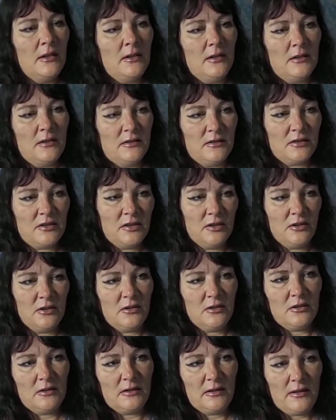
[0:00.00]

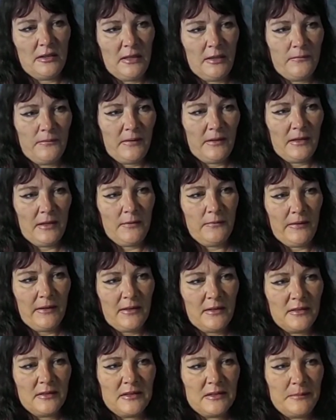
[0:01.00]
So if I
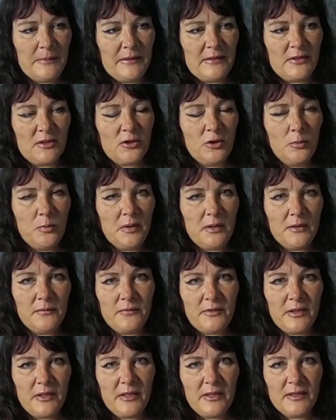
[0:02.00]
can spend a couple of
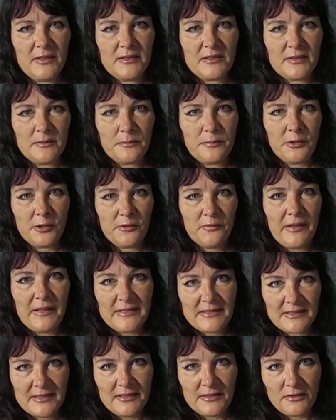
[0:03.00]
years
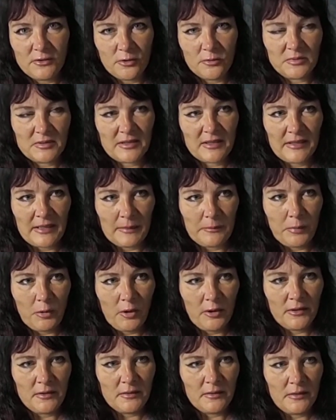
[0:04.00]
progressing up to that
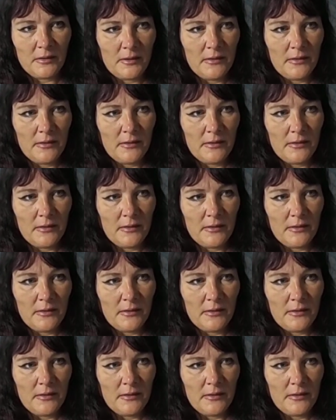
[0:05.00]
point,